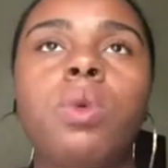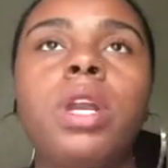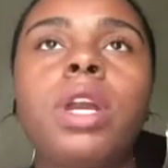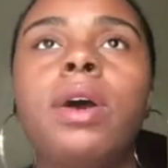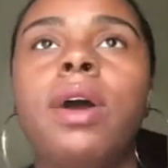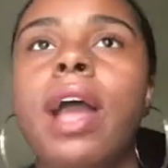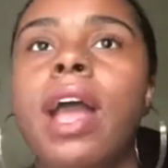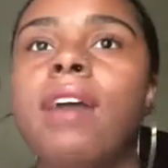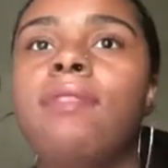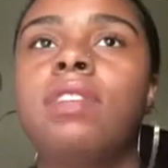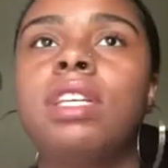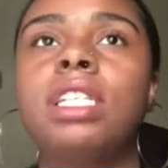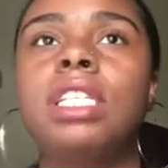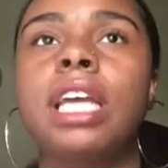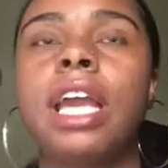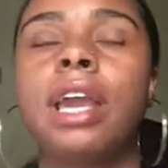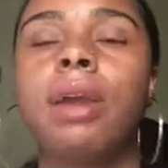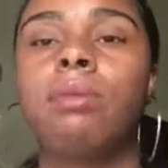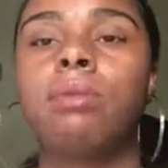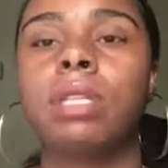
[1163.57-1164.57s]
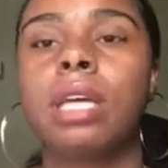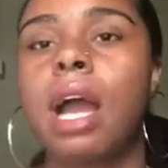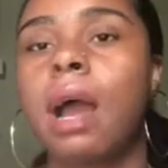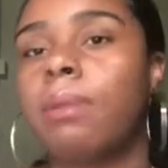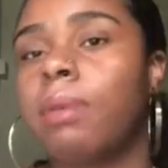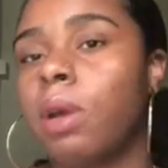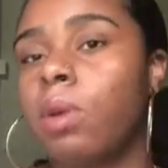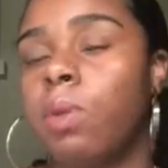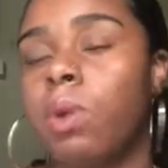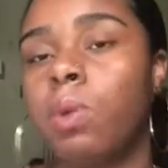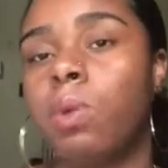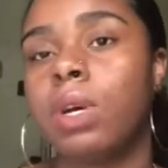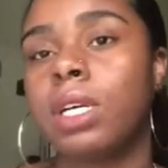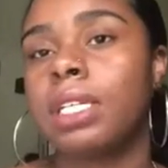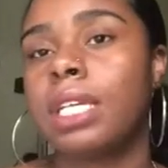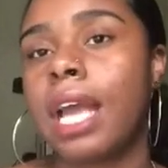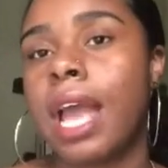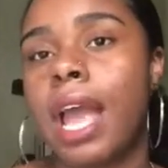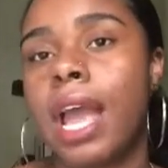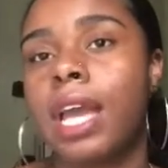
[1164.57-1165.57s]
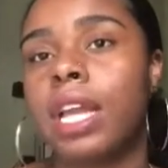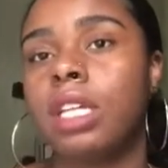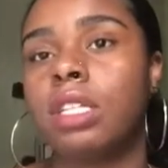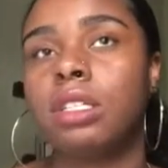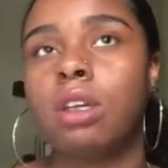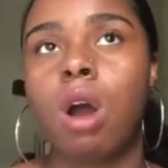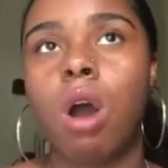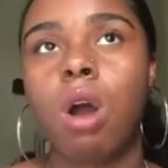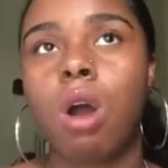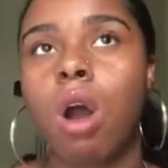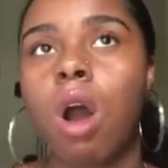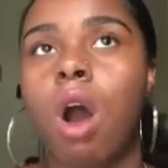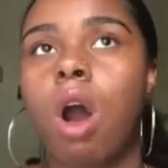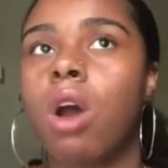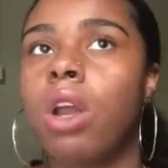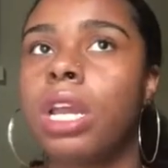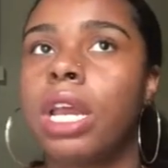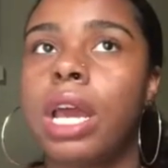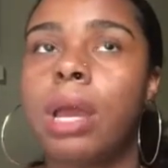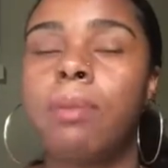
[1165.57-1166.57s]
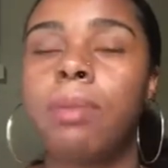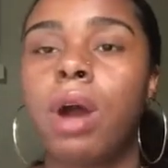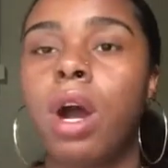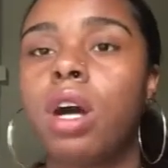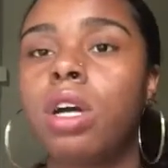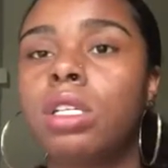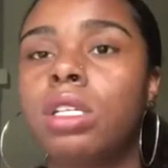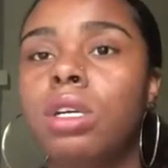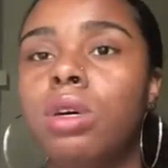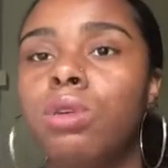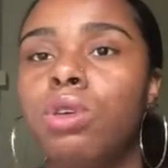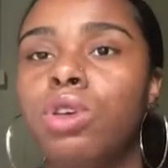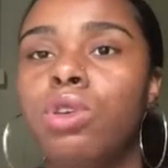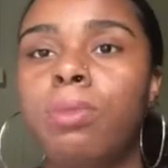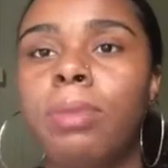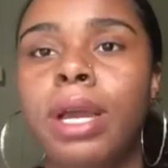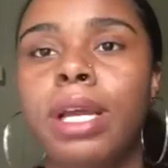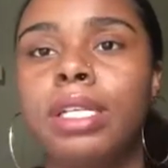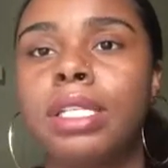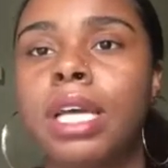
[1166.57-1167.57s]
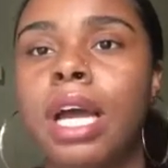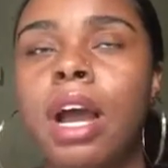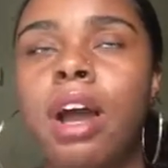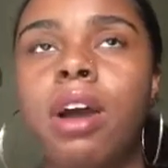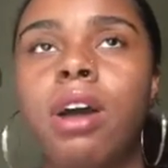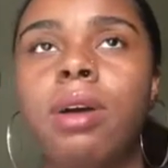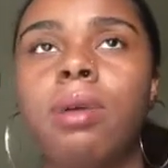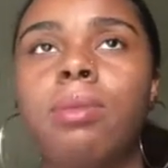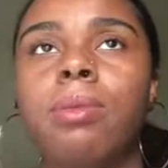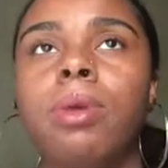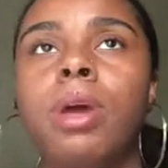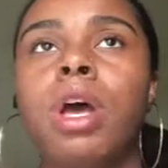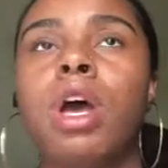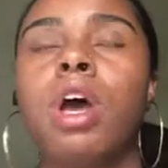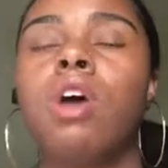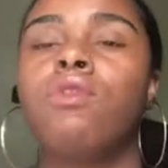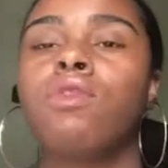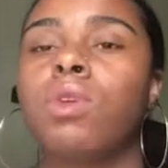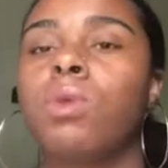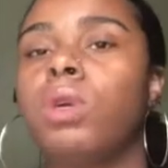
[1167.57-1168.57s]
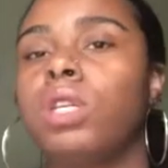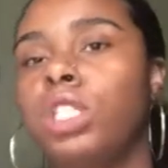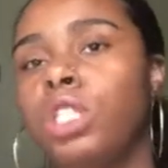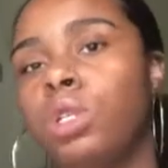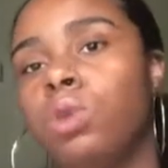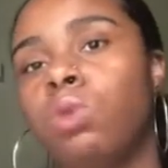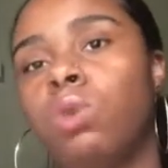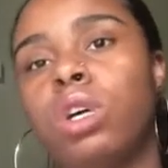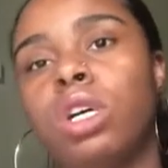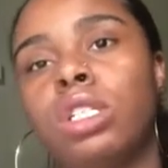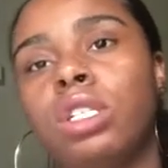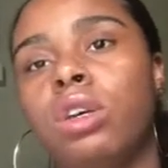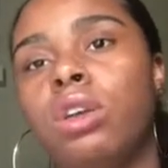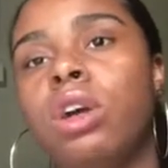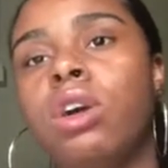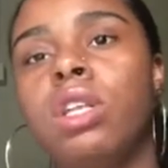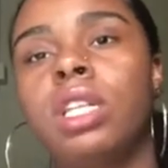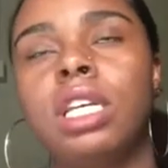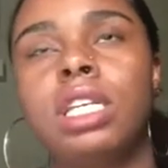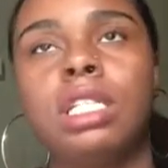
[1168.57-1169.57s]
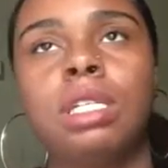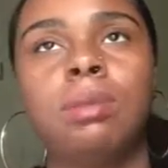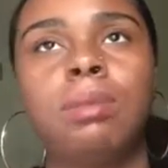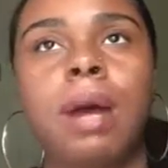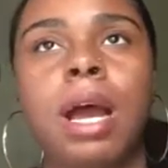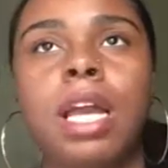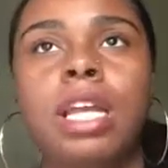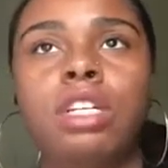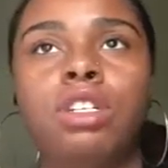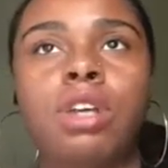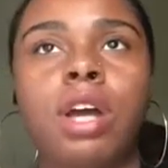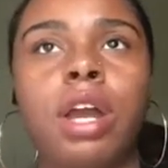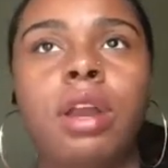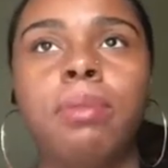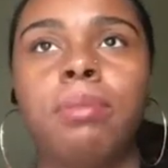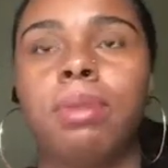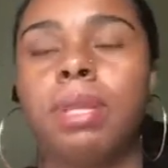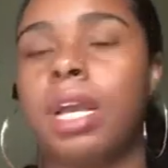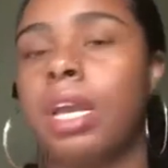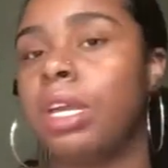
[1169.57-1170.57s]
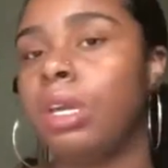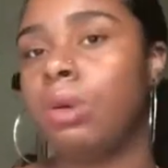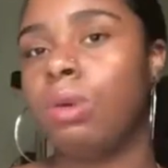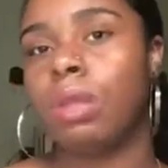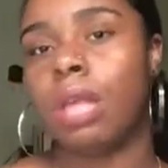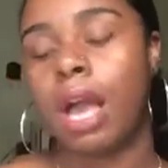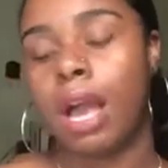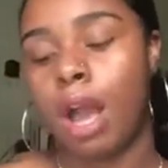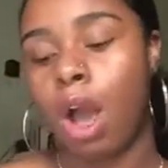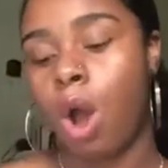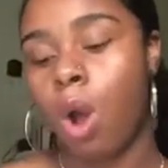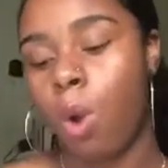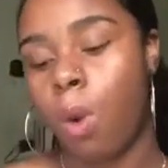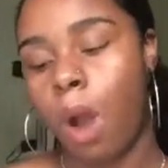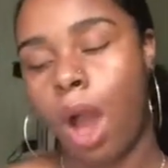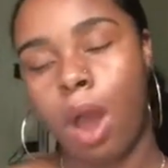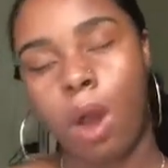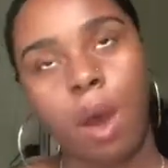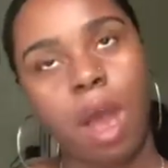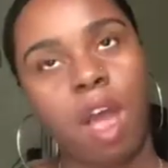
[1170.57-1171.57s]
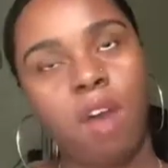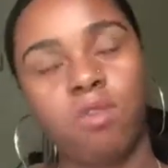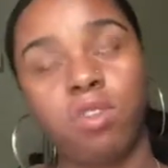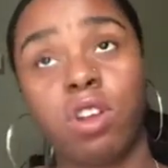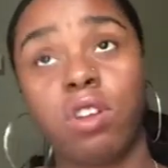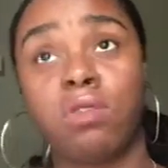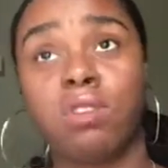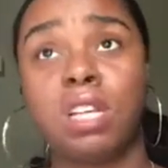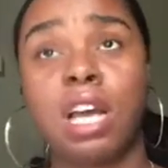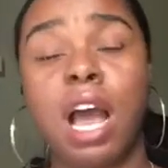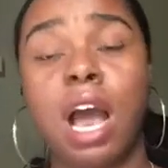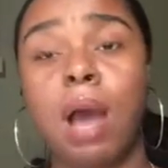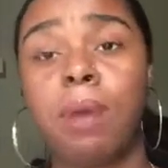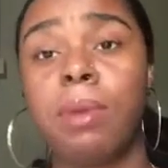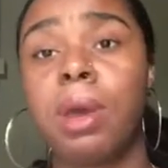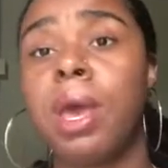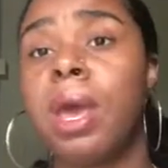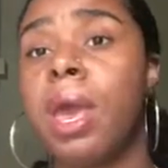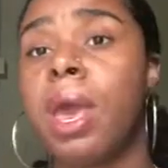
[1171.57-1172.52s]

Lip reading: We don't have the same time that we once had to talk all day, but also you make time for what you want. So don't let somebody try to play you like, oh, I don't have enough time.